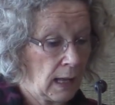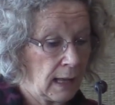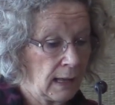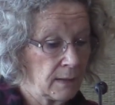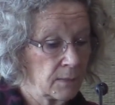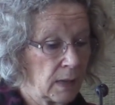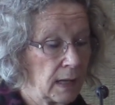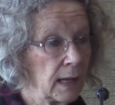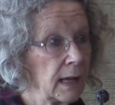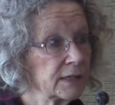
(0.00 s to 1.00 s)

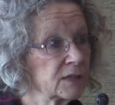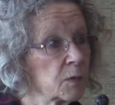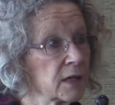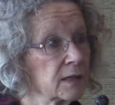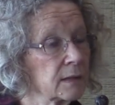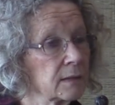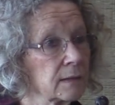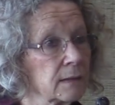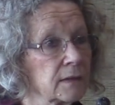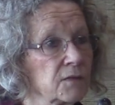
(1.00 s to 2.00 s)
I just want to
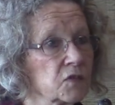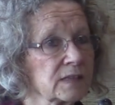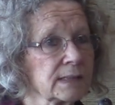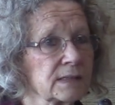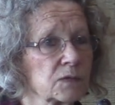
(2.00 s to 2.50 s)
give you a sense